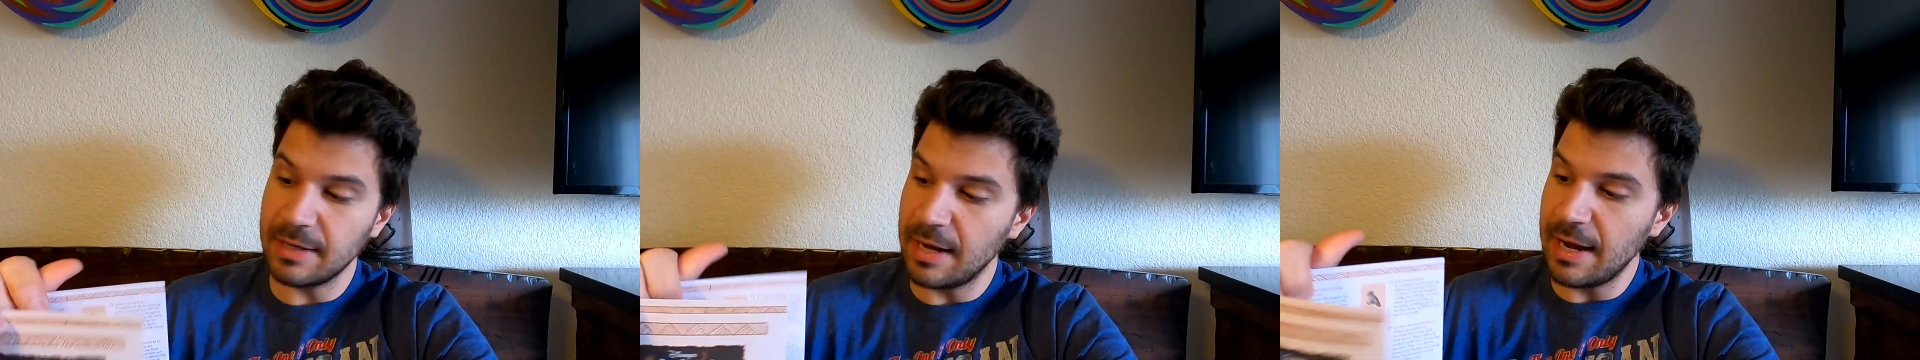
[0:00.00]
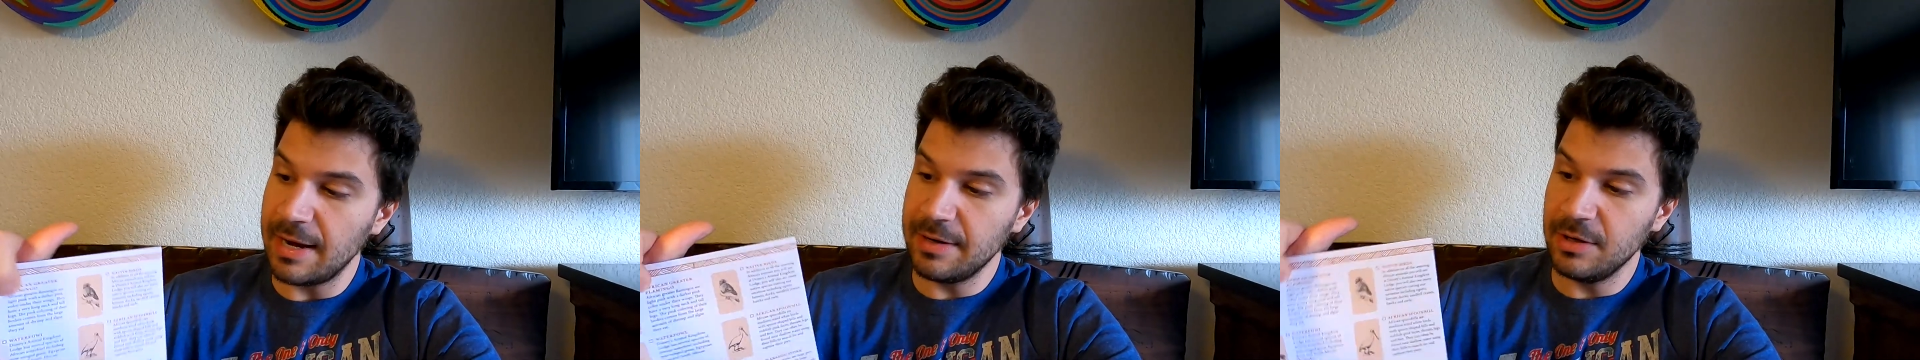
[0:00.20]

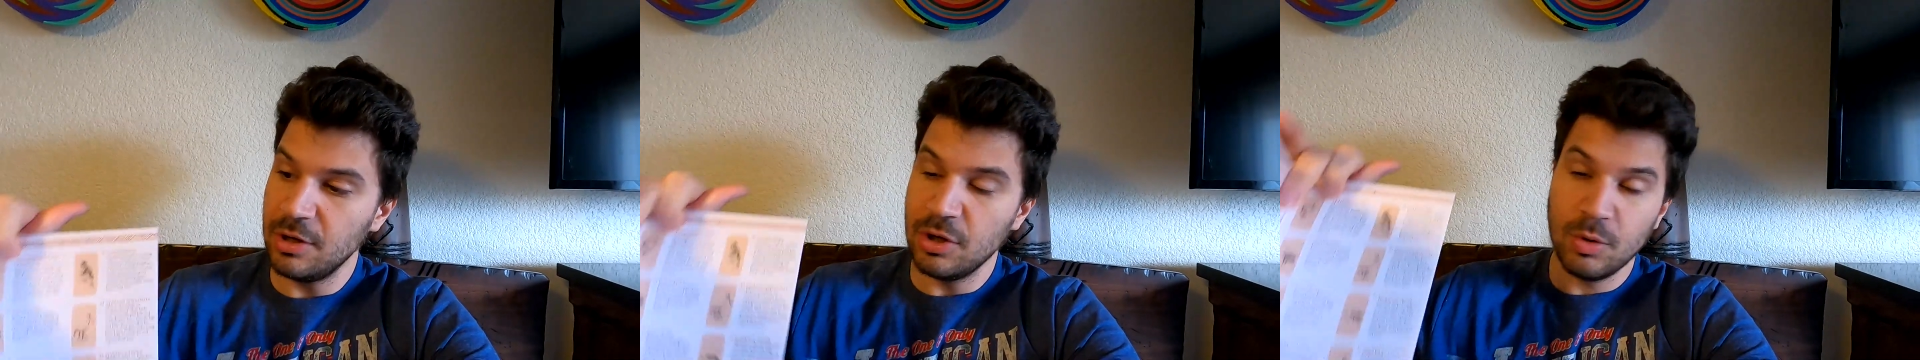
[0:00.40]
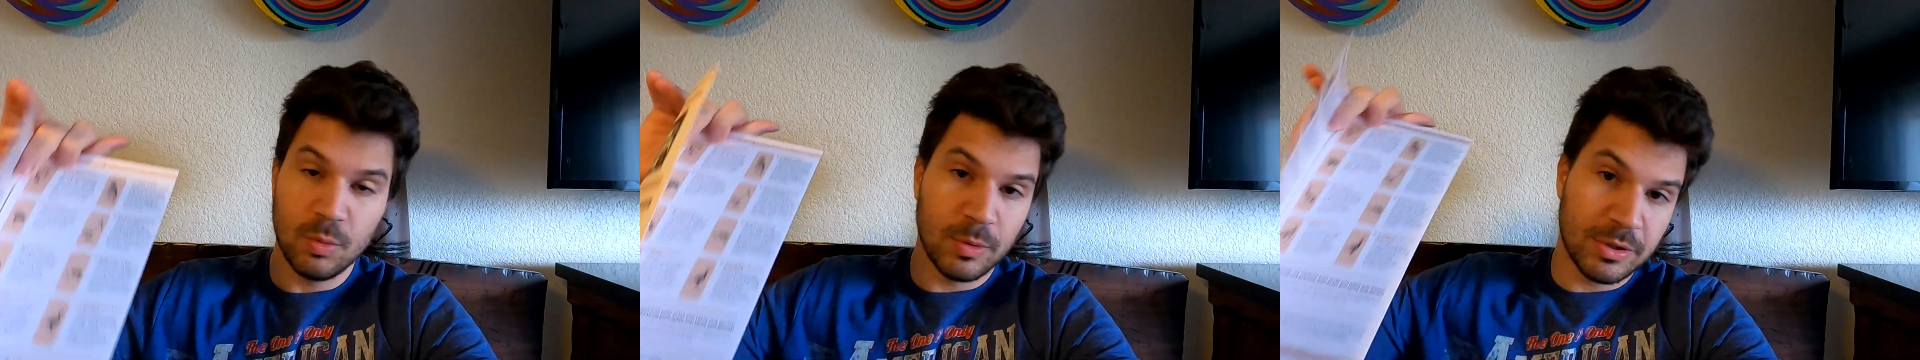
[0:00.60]
guide,
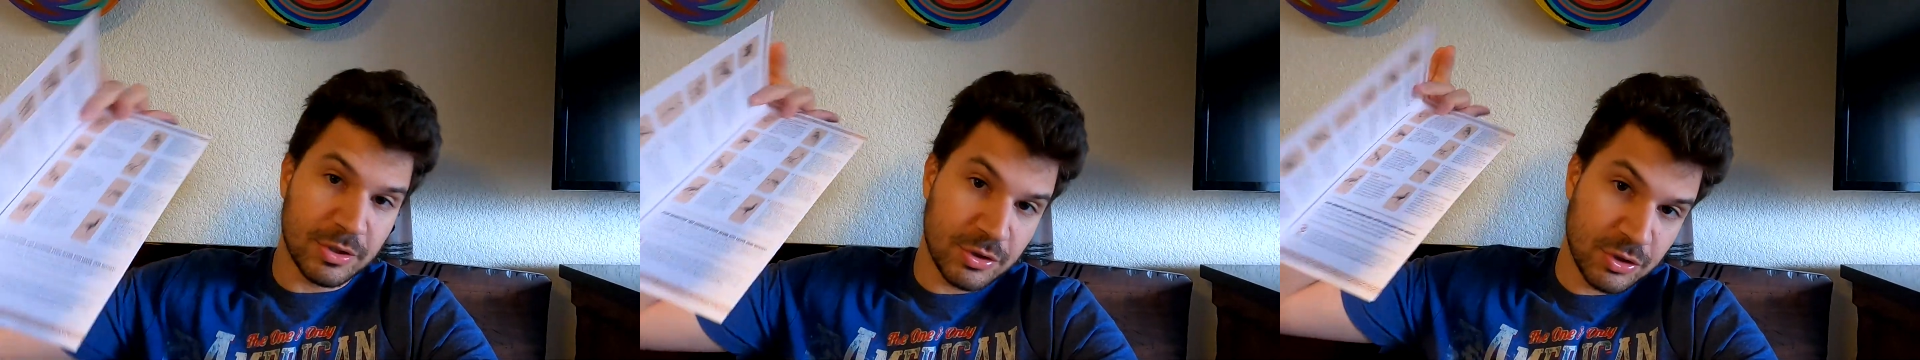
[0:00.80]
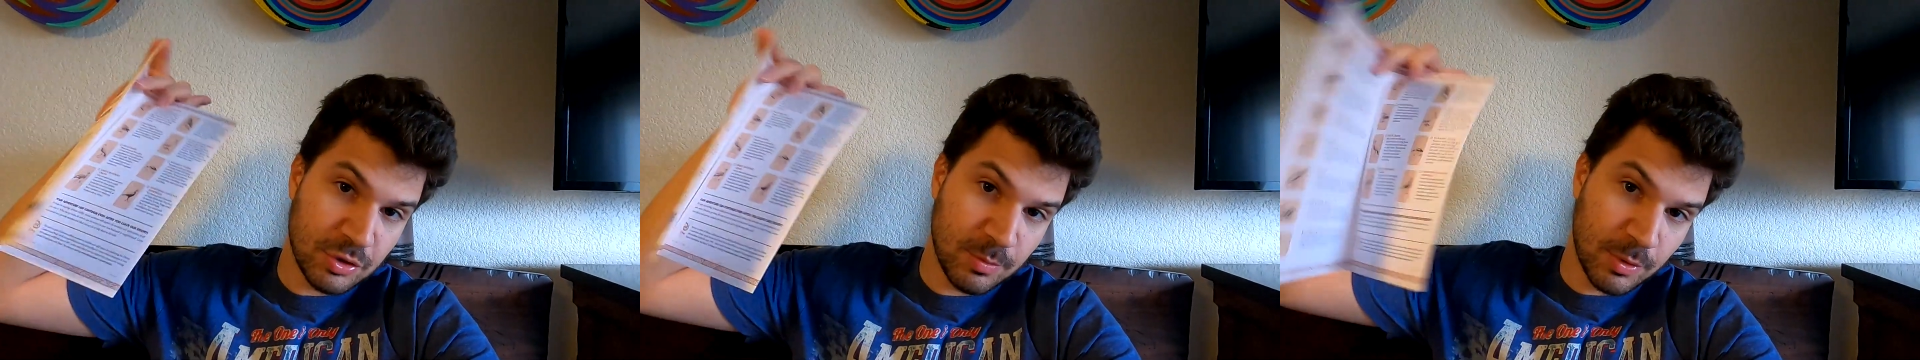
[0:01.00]
which
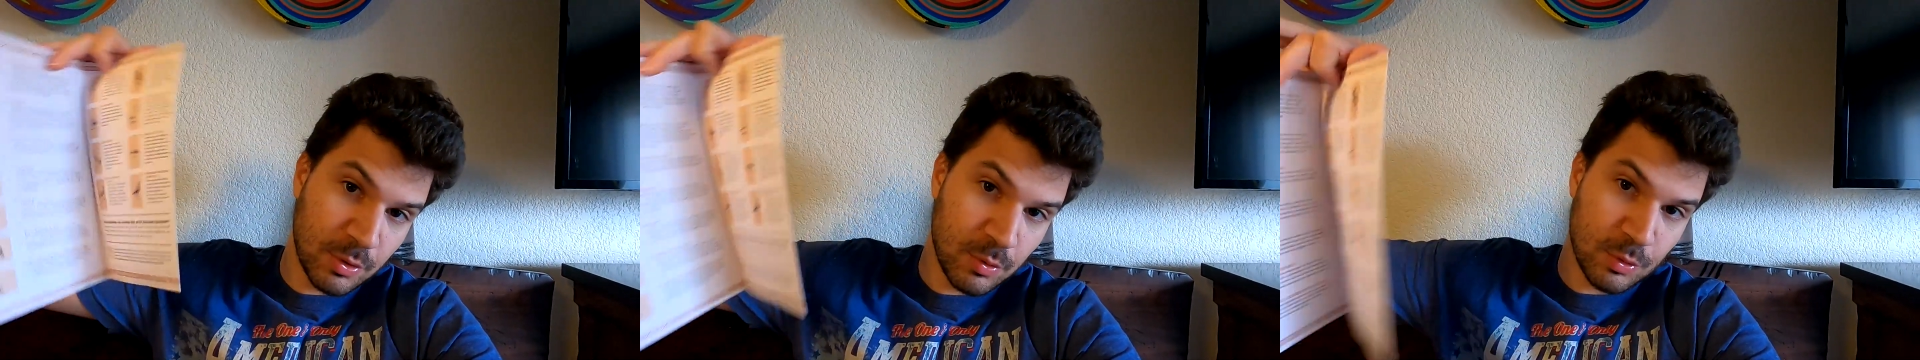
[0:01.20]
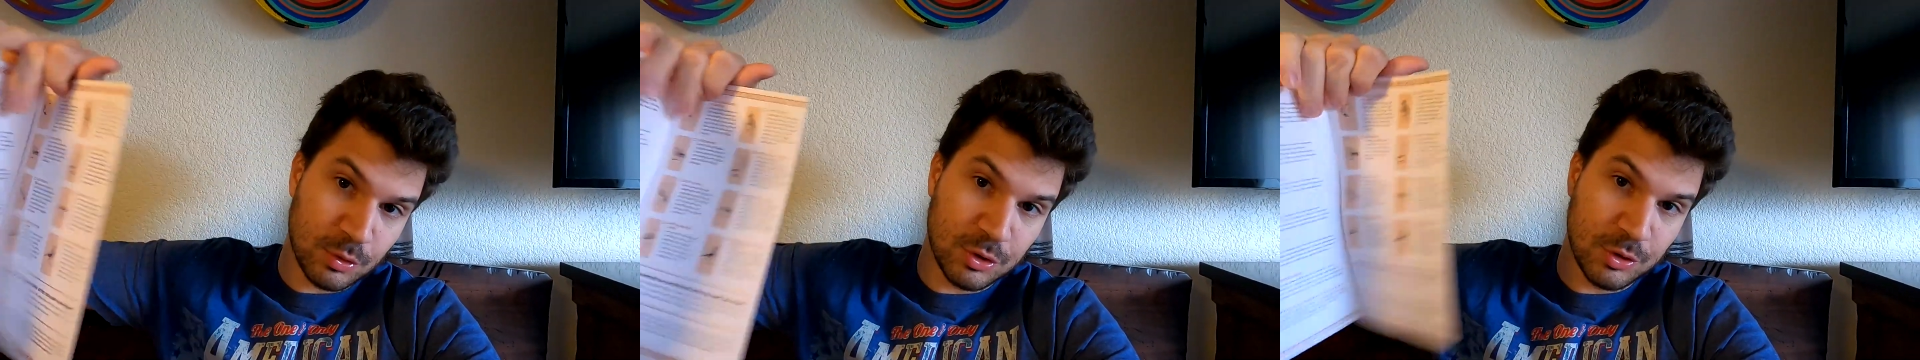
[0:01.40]
is super
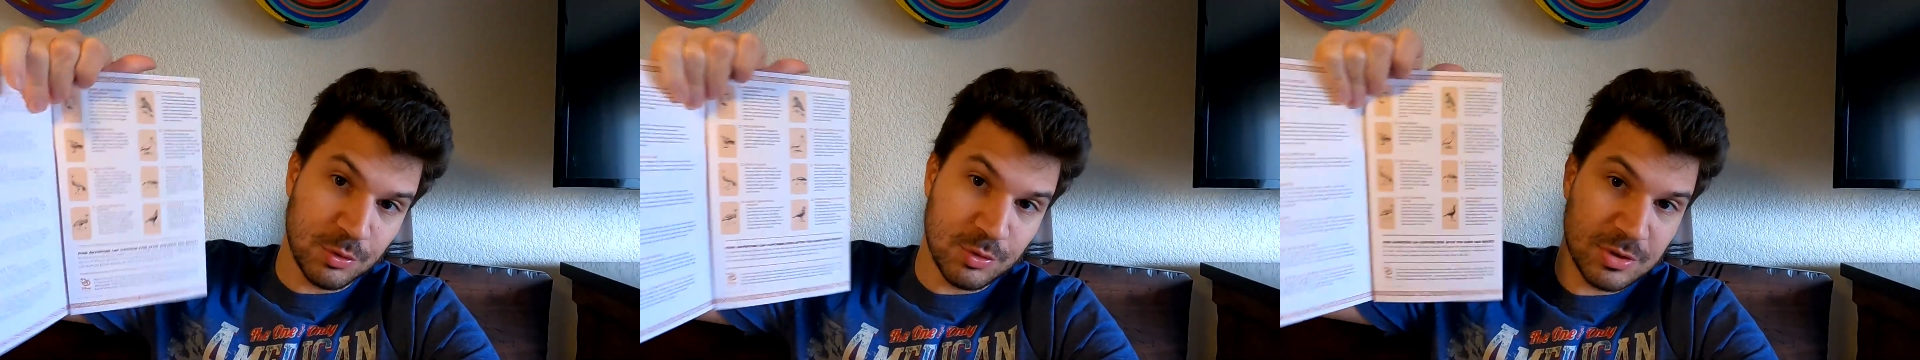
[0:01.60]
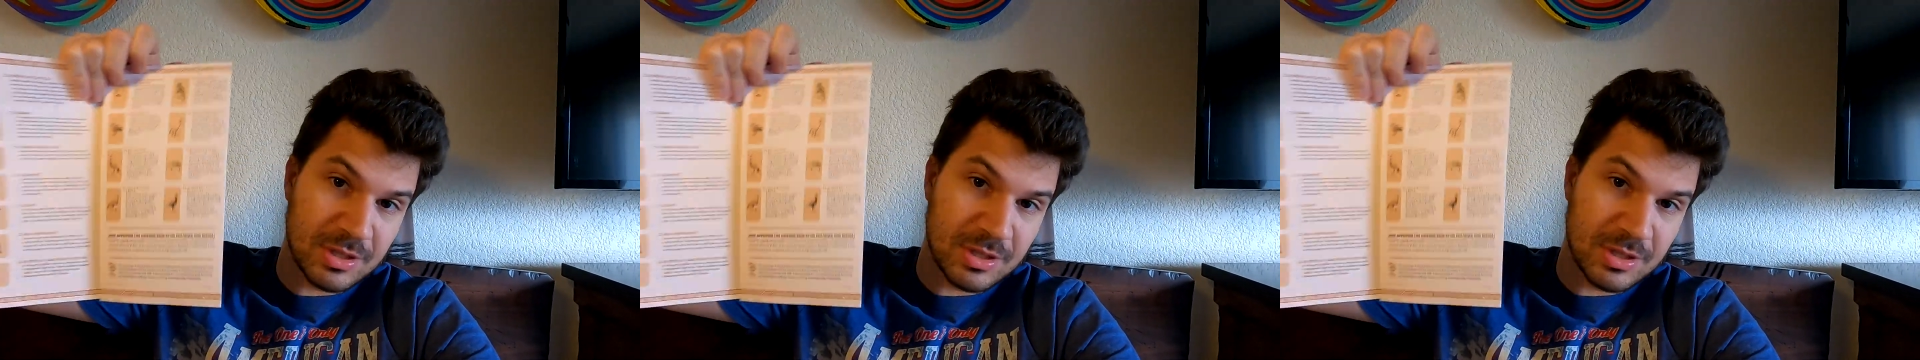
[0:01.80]
cool too.